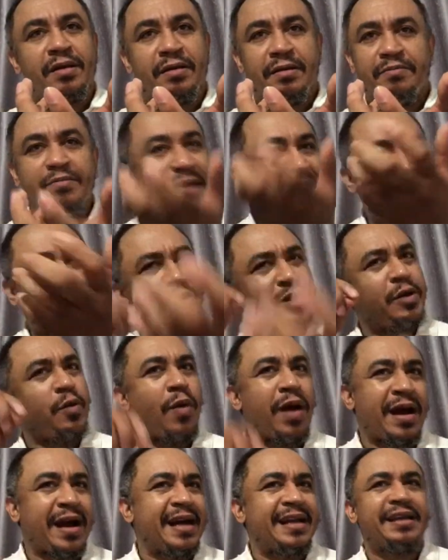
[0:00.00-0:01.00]
Me, I go the
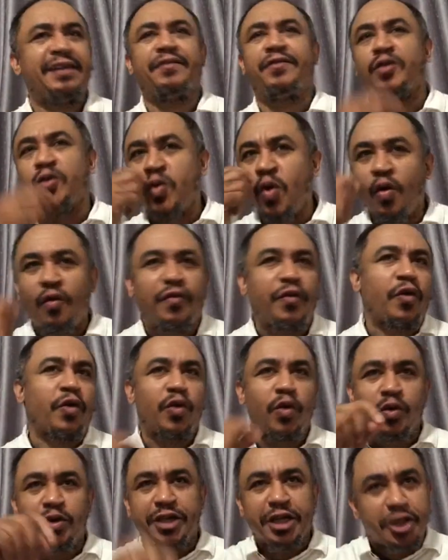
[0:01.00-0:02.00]
waka, they go for
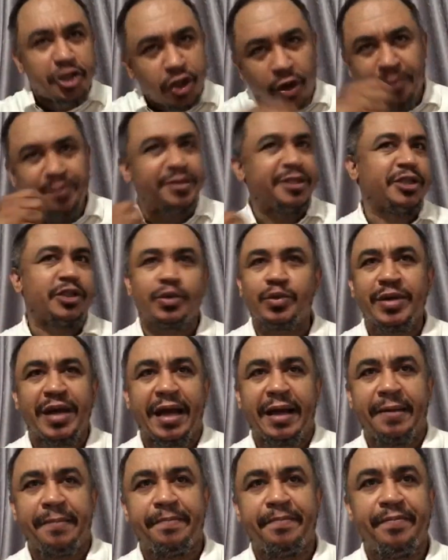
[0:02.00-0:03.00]
road, they chop the suya.
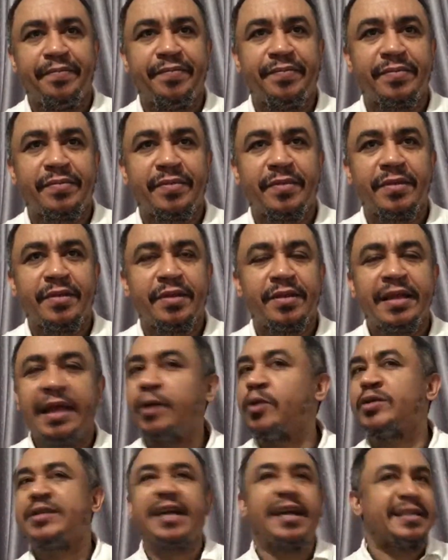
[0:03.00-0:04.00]
They
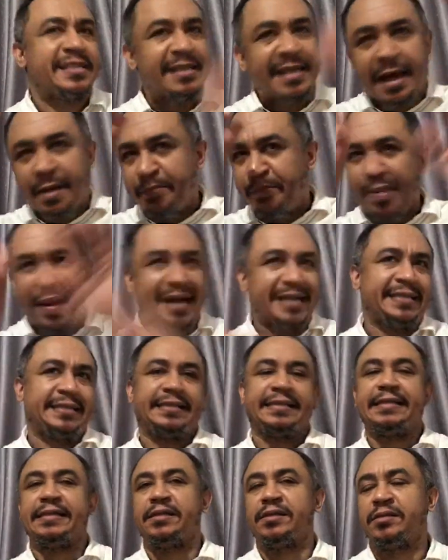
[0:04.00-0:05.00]
go tell you it's a bad
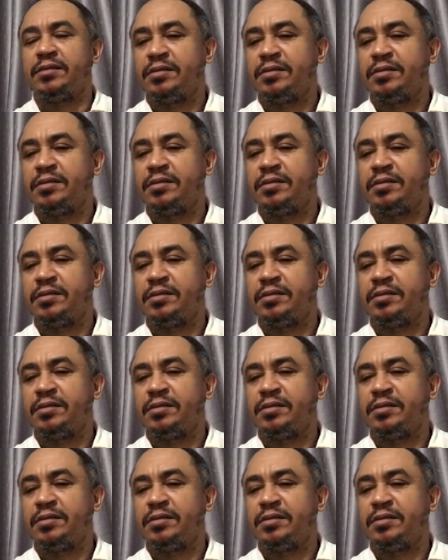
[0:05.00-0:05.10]
thing.